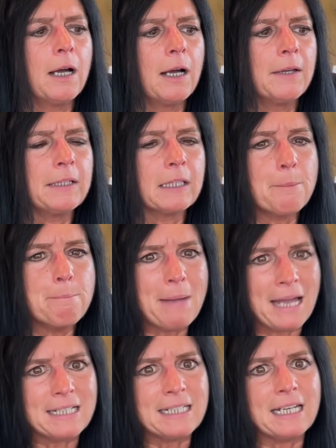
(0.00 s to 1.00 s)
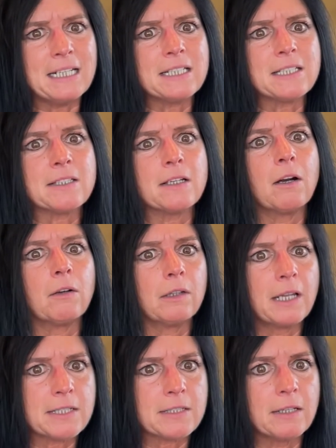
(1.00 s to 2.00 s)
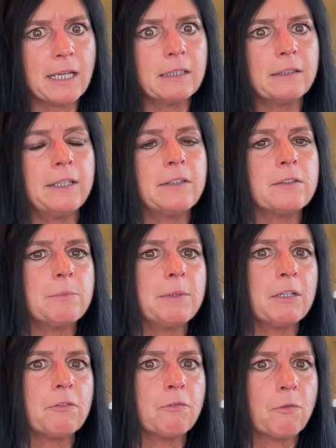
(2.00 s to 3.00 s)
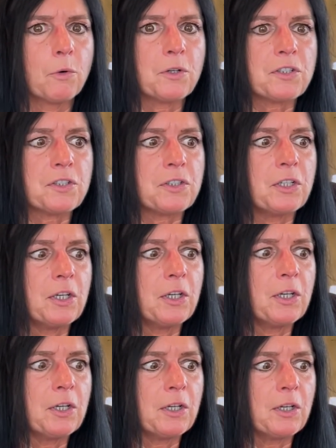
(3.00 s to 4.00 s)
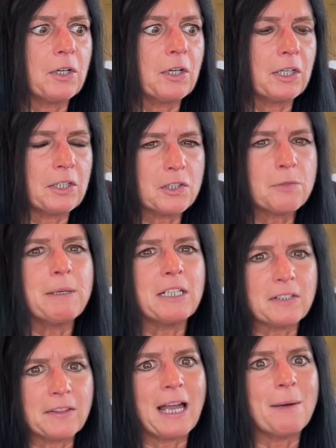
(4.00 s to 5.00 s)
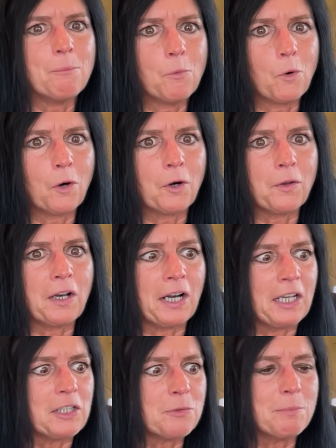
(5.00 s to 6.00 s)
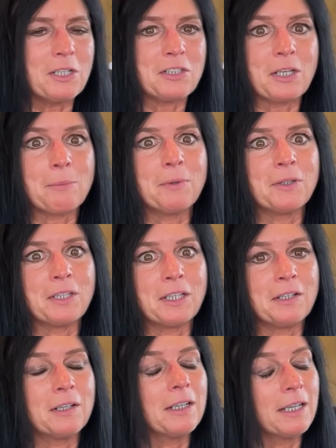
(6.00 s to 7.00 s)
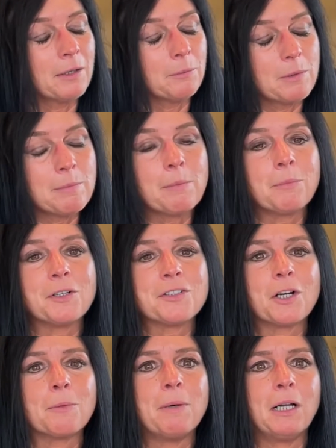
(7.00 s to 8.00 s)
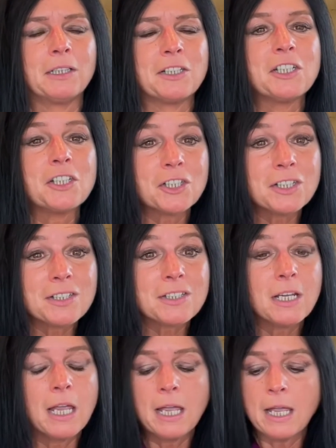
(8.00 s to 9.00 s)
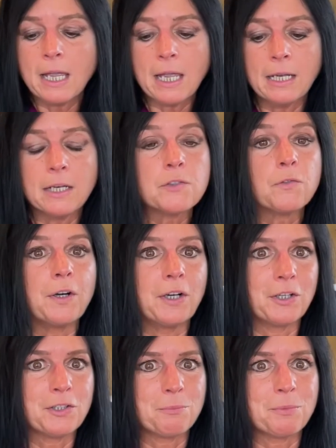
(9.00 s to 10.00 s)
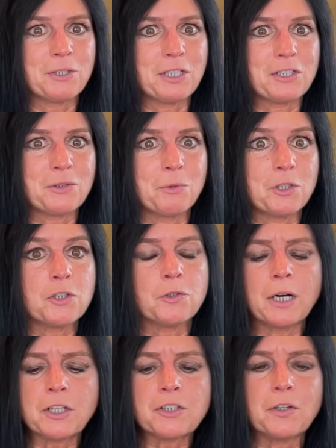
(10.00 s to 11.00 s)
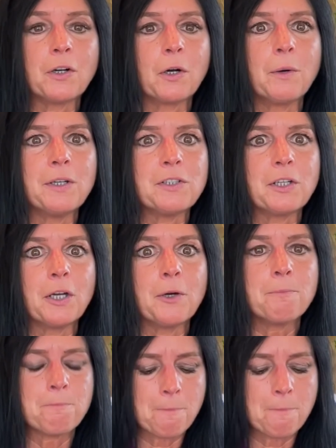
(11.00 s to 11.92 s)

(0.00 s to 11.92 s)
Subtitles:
I think the mandates are less likely to be enforced. I can speak to that more than I can speak to it. But then again, remember, it's our politicians, and it's very hard to predict which direction they're going to go.